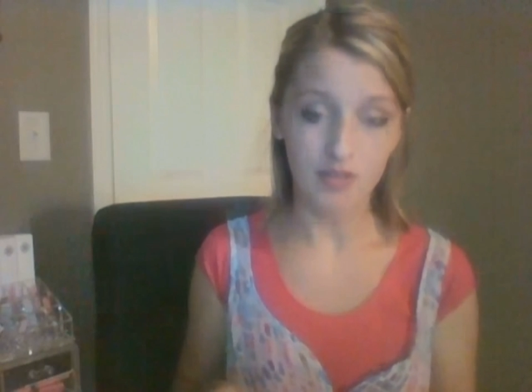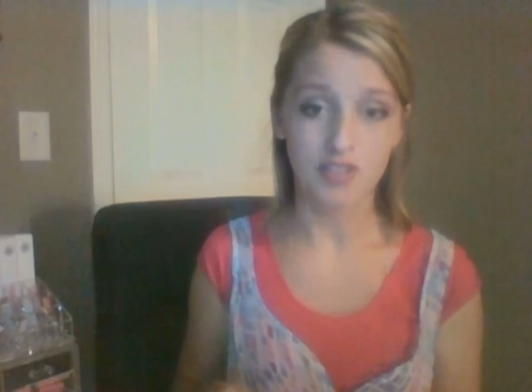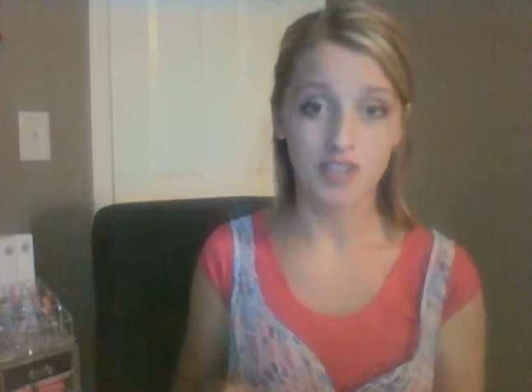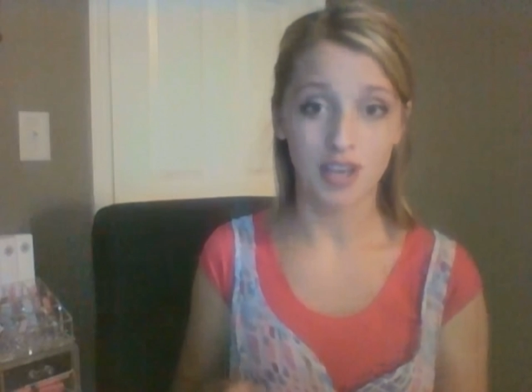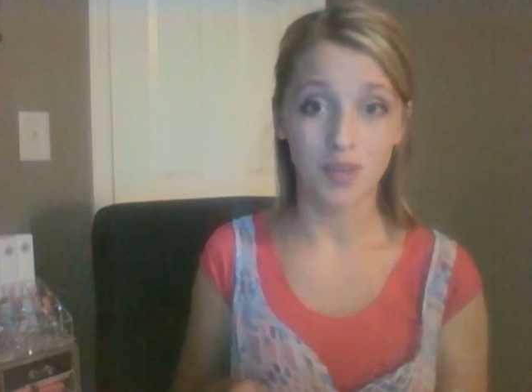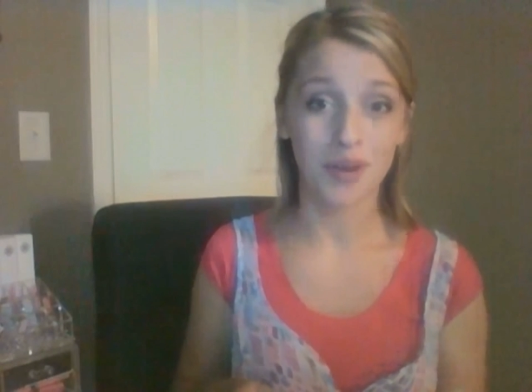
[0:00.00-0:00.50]

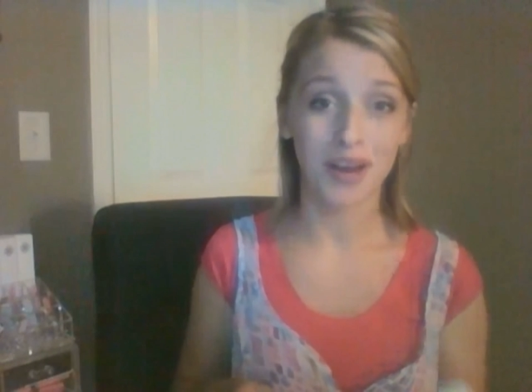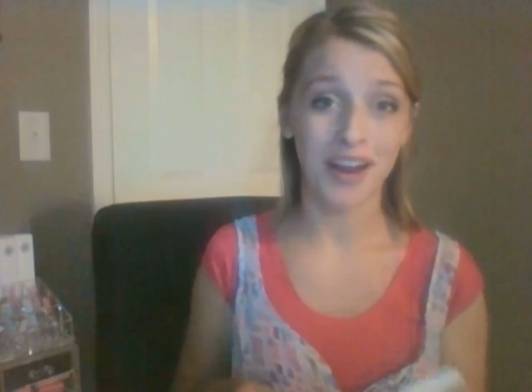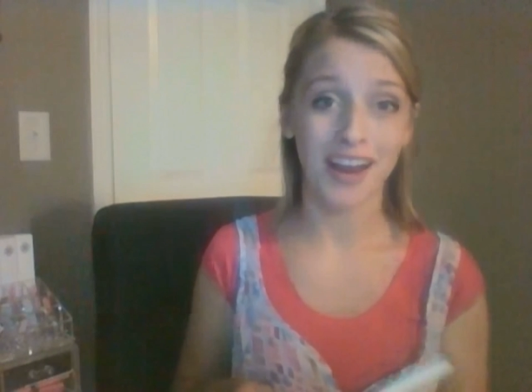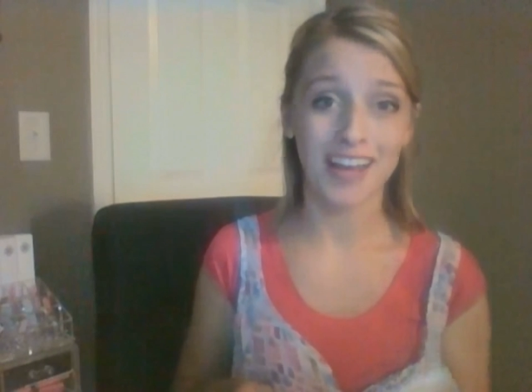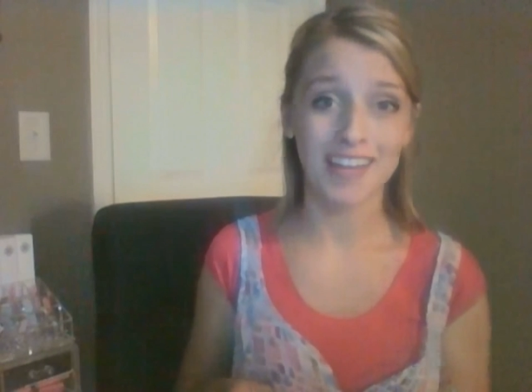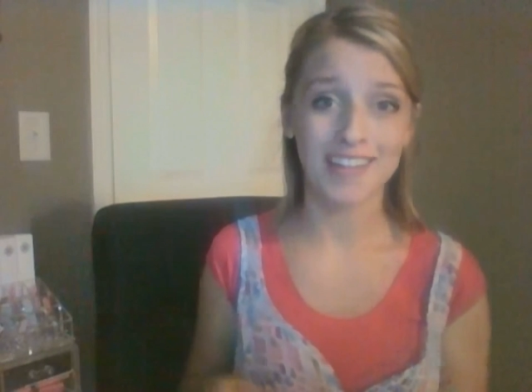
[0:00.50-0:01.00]

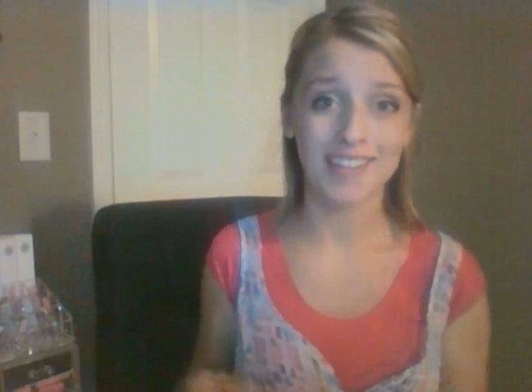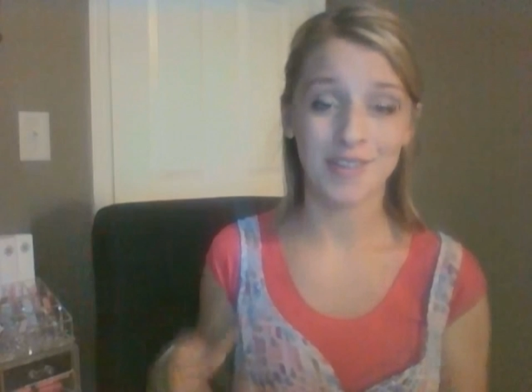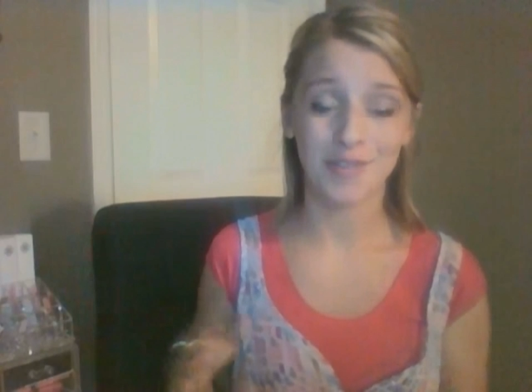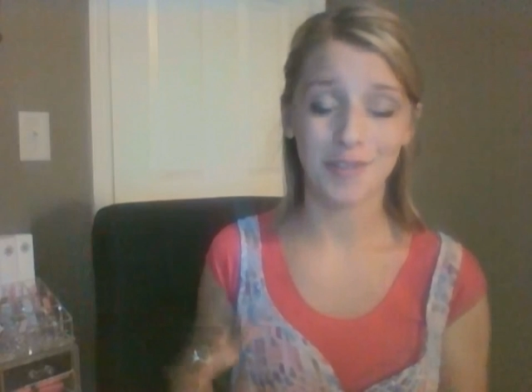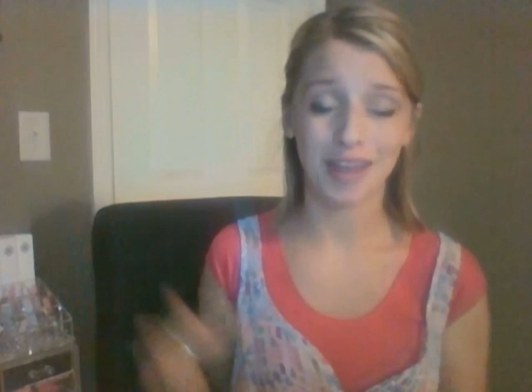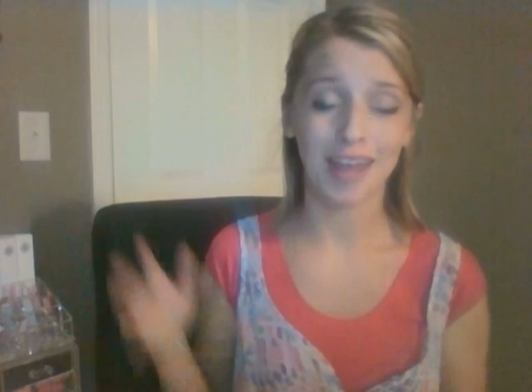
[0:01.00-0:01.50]
Jamberry is a
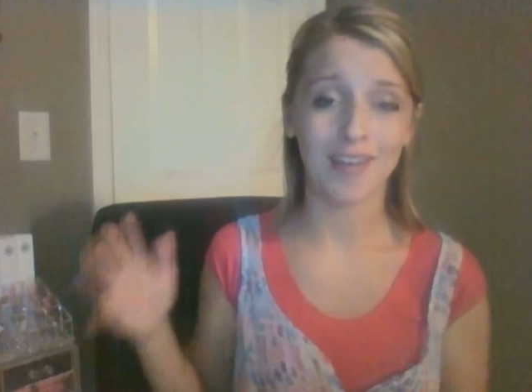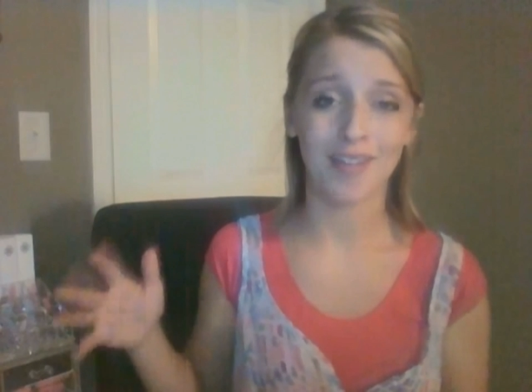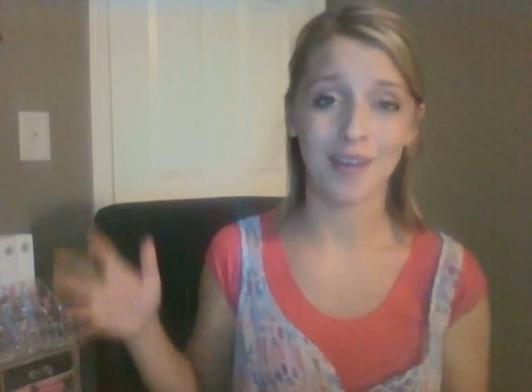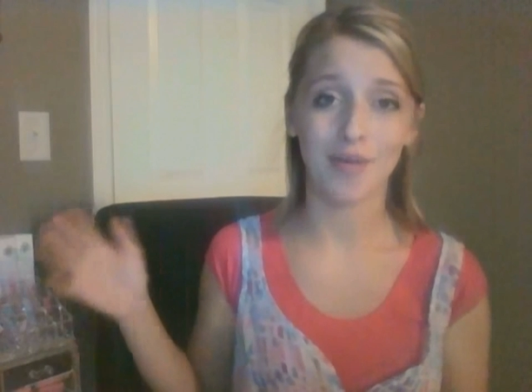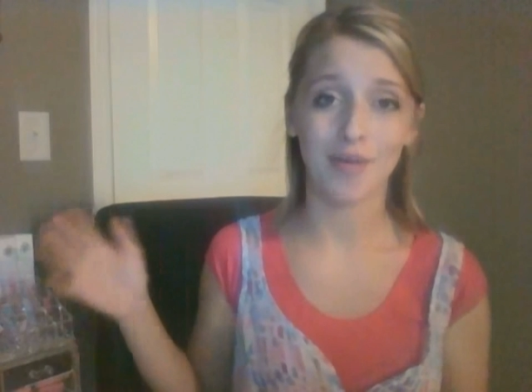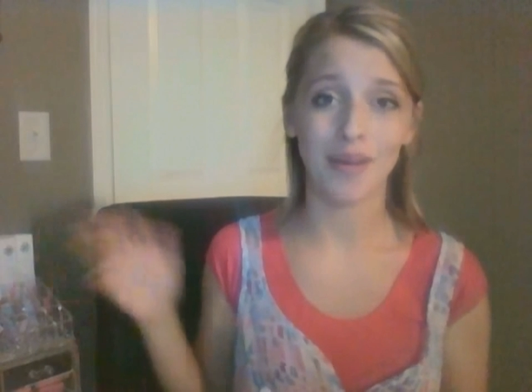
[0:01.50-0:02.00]
great
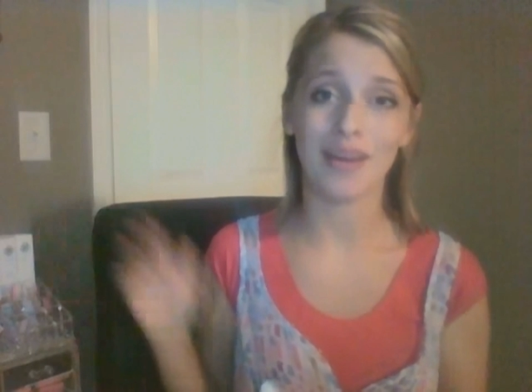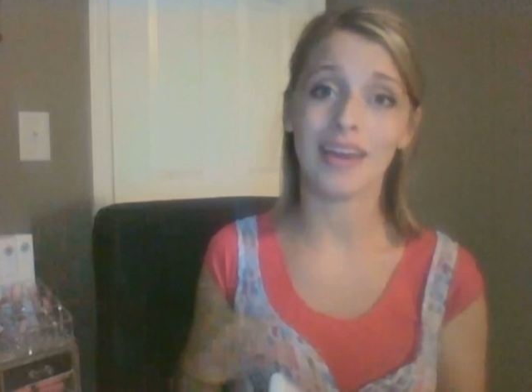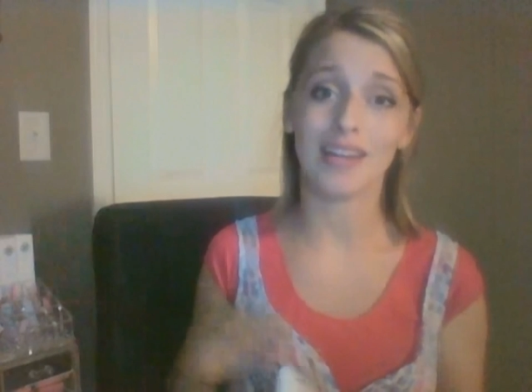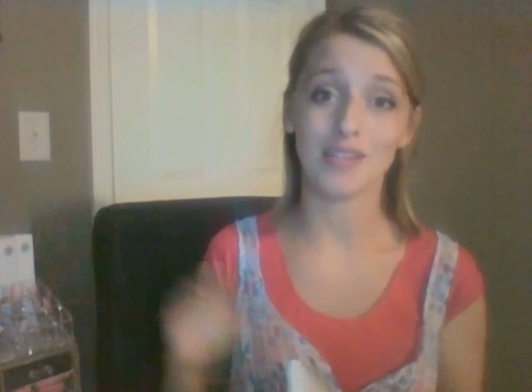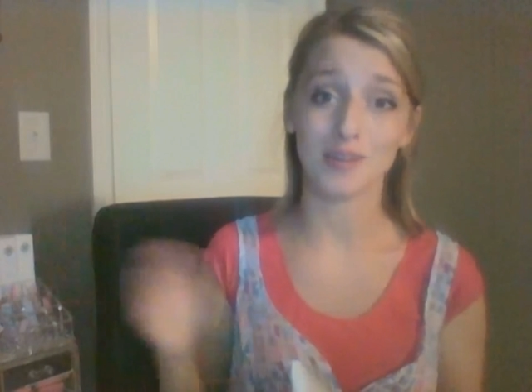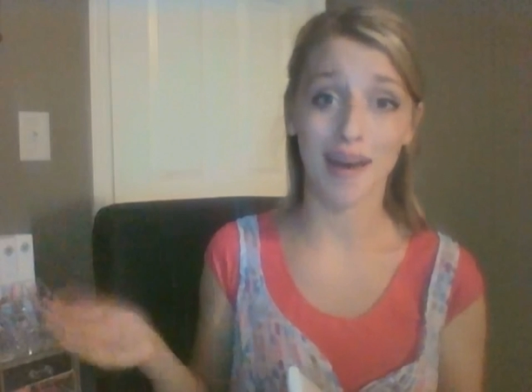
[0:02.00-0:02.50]
way to
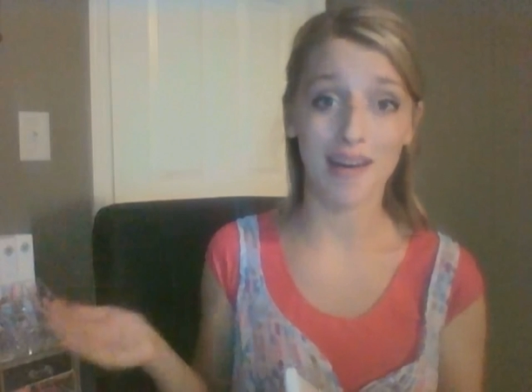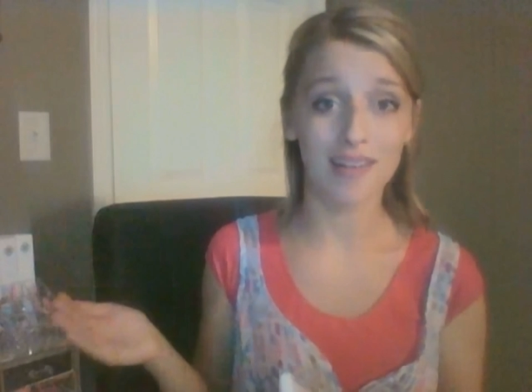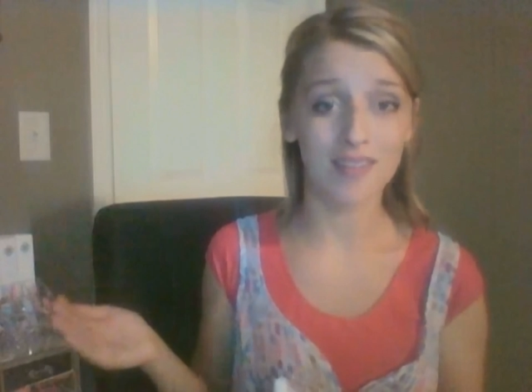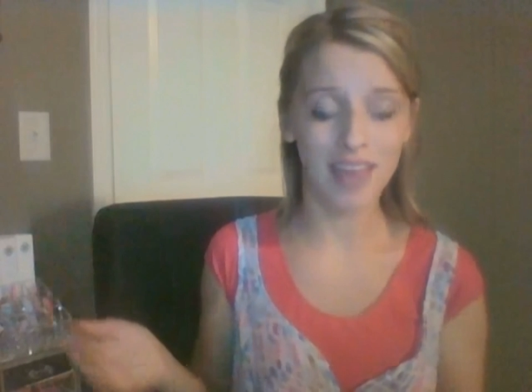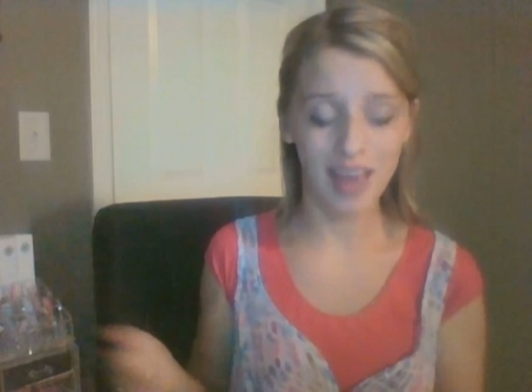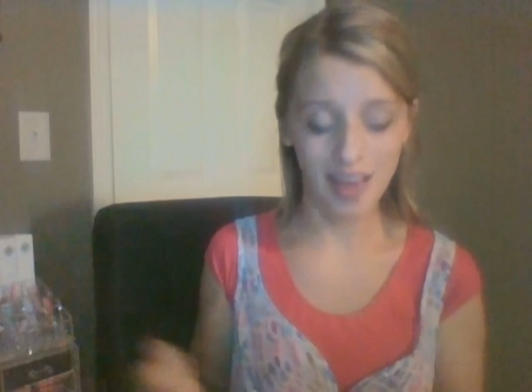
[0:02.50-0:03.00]
get you out
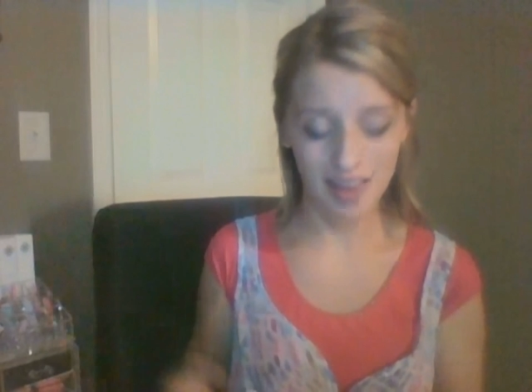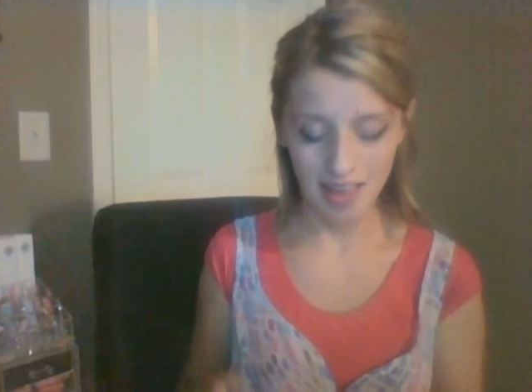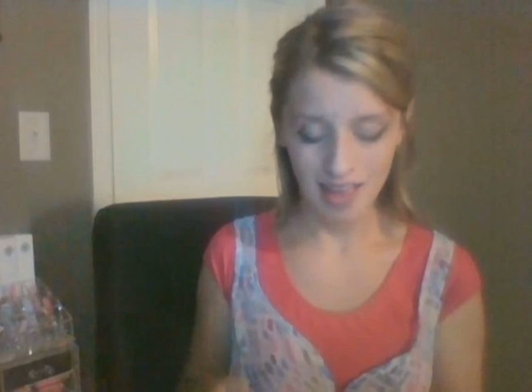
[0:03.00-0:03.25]
of that,